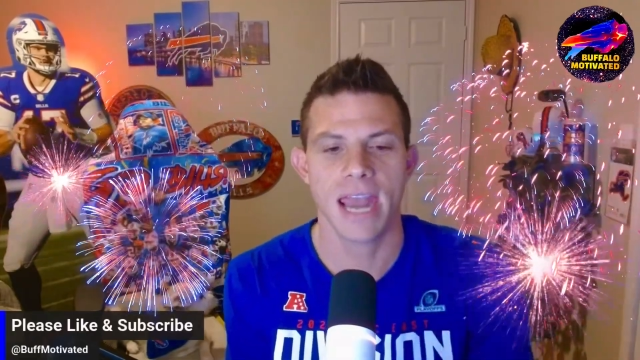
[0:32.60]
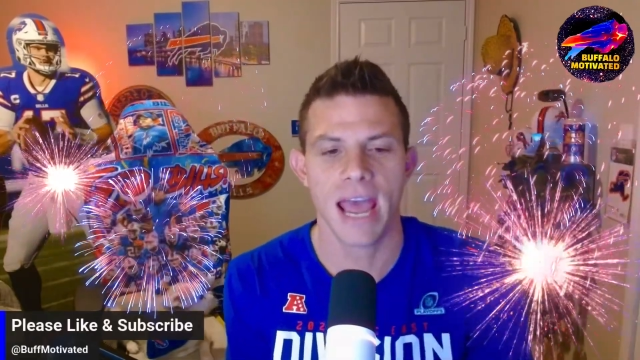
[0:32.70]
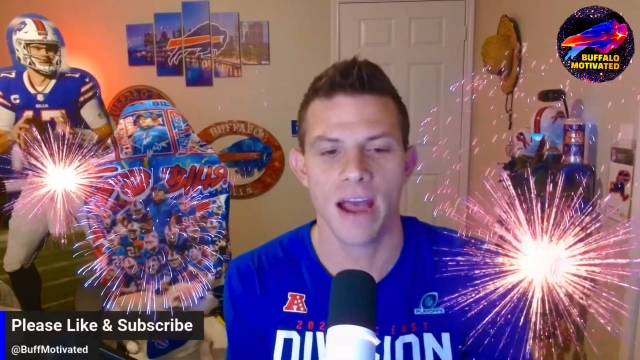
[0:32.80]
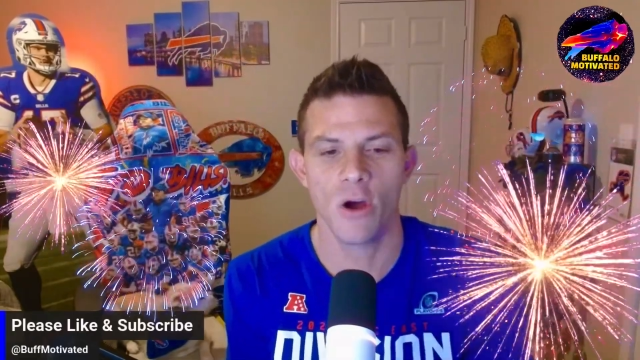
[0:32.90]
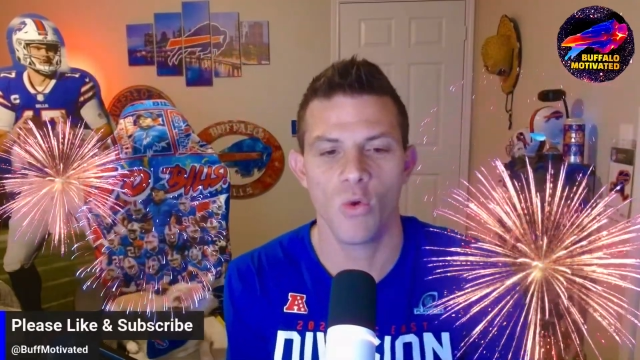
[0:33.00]

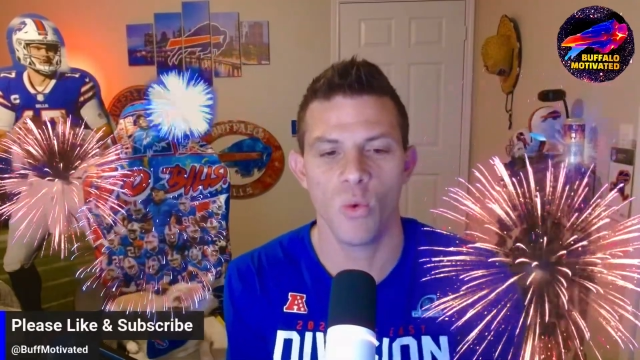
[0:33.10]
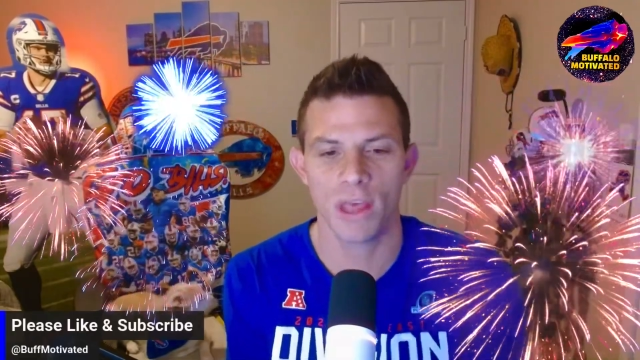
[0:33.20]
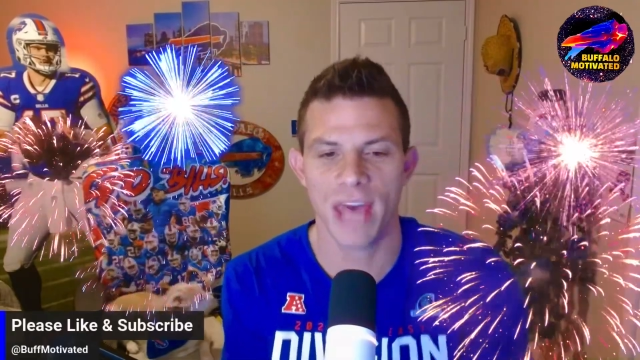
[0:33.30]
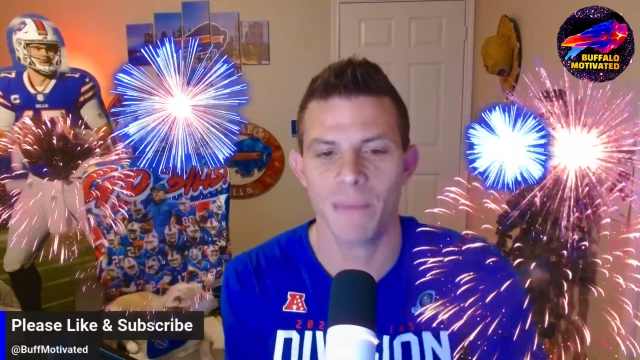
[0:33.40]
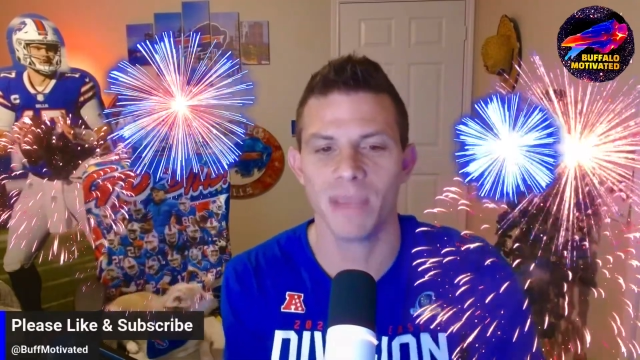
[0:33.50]
and
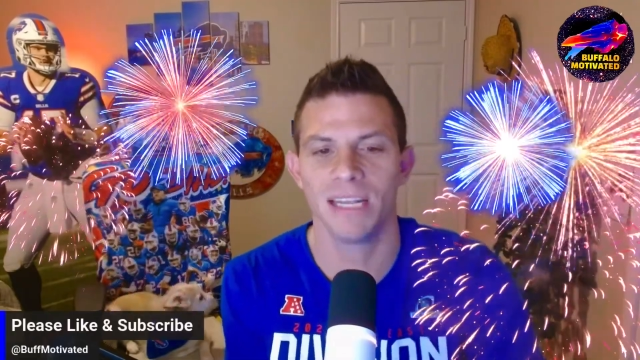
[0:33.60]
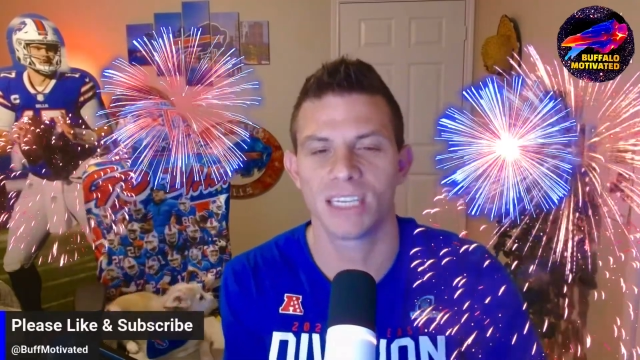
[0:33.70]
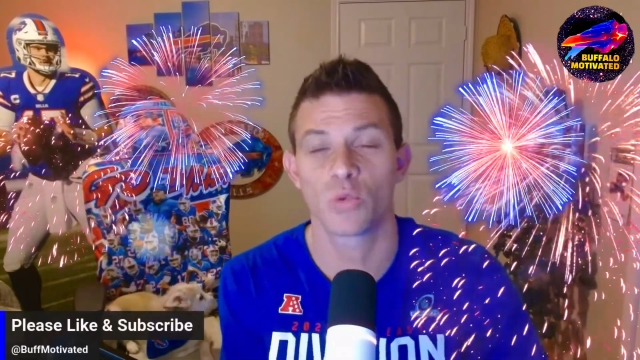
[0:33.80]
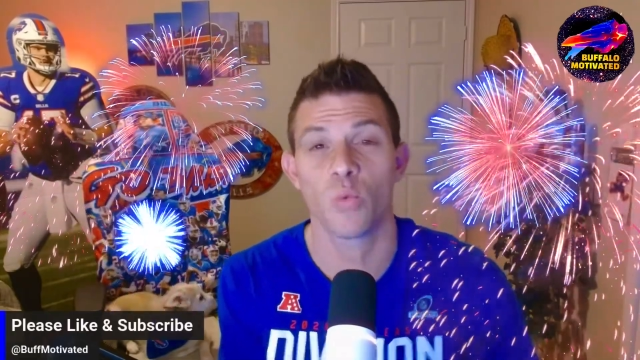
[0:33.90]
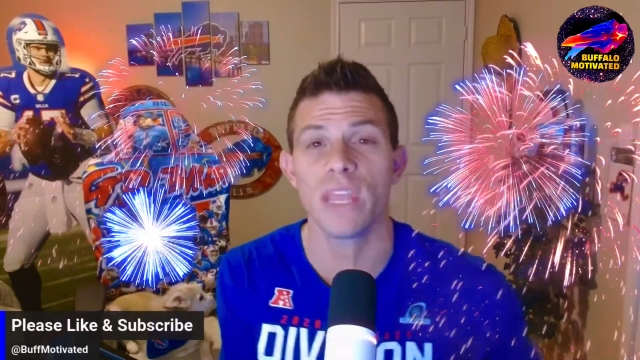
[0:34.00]
now what
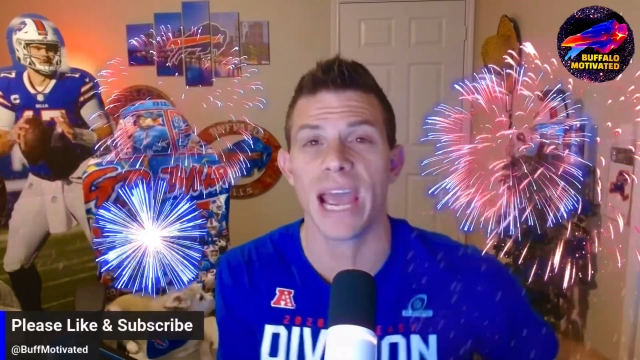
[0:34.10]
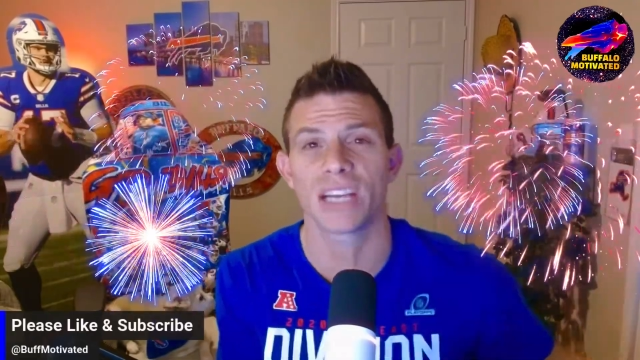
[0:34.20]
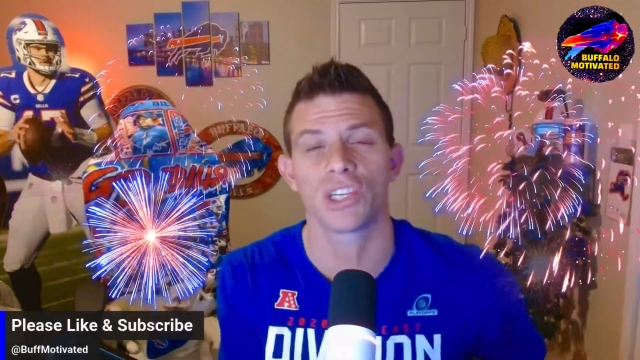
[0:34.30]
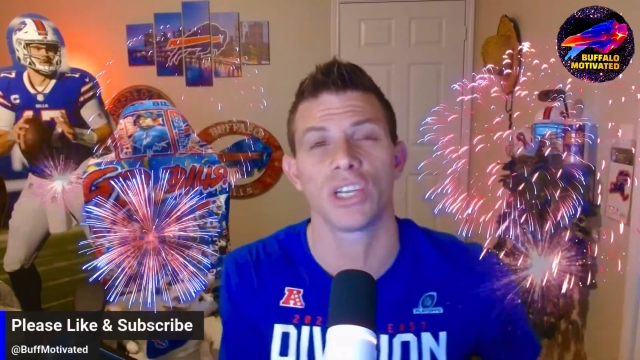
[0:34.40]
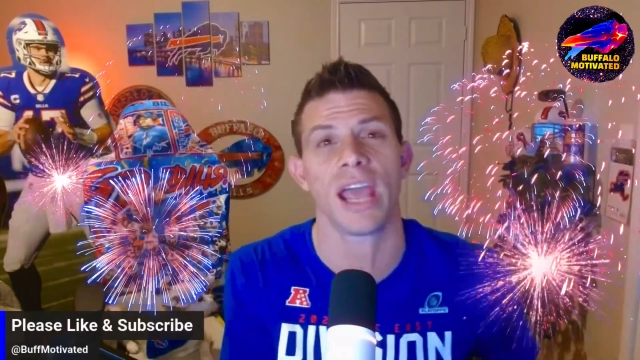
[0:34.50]
that means is
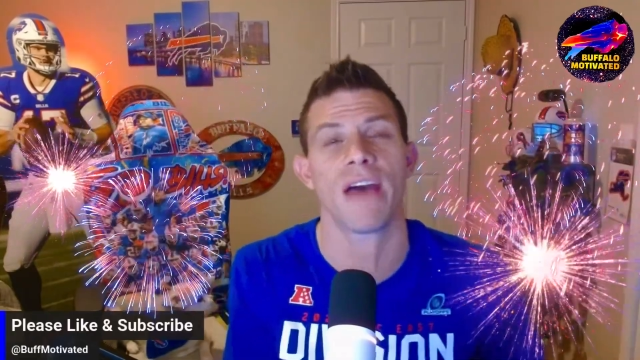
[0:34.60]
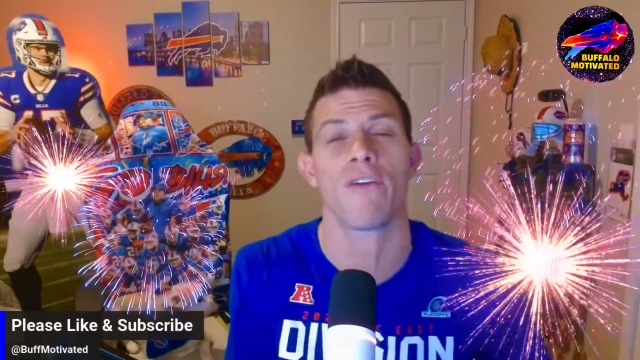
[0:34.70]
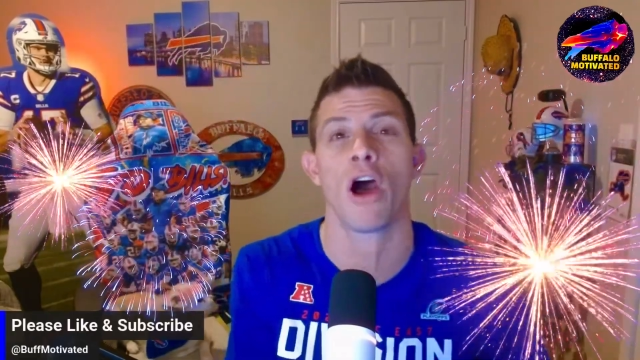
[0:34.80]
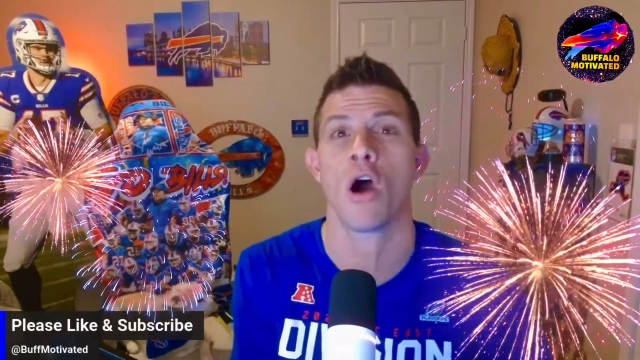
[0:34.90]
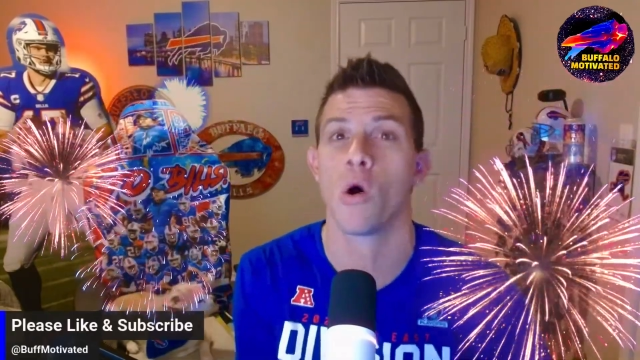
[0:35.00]
we
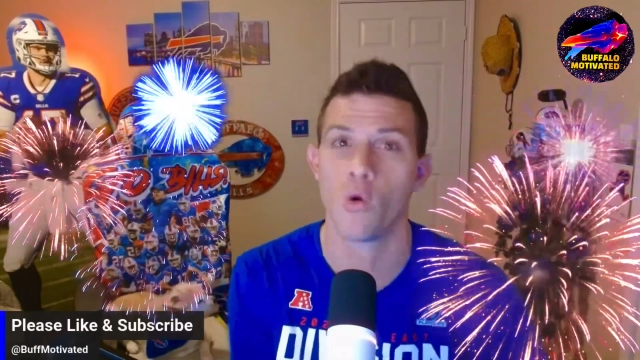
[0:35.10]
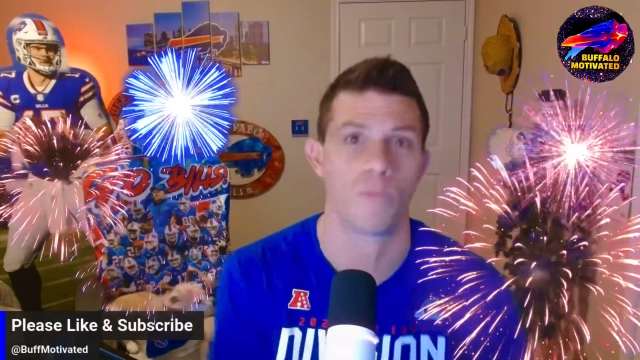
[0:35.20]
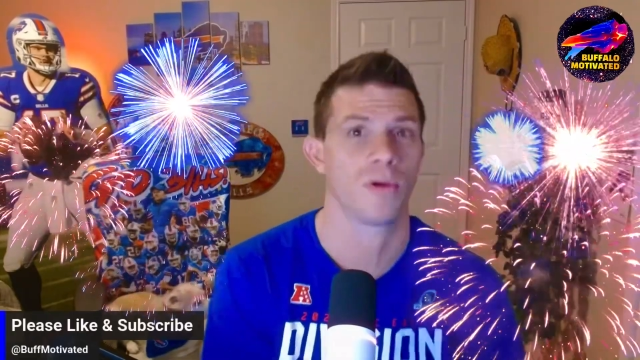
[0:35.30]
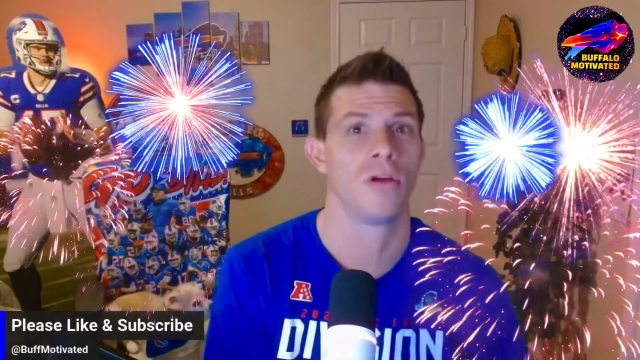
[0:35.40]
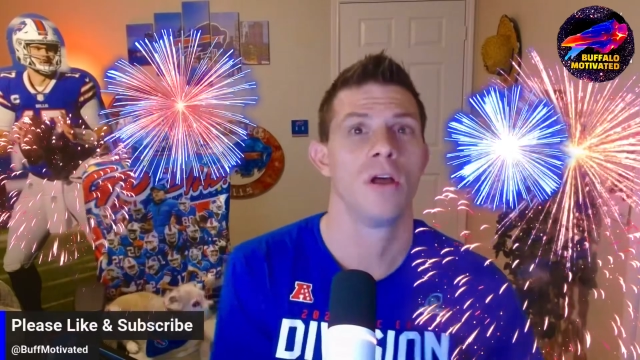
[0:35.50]
actually have
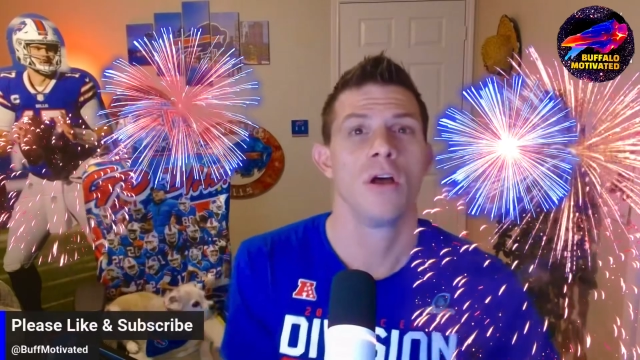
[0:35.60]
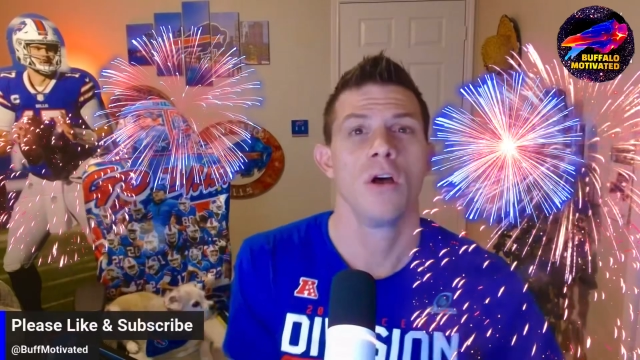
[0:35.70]
hope.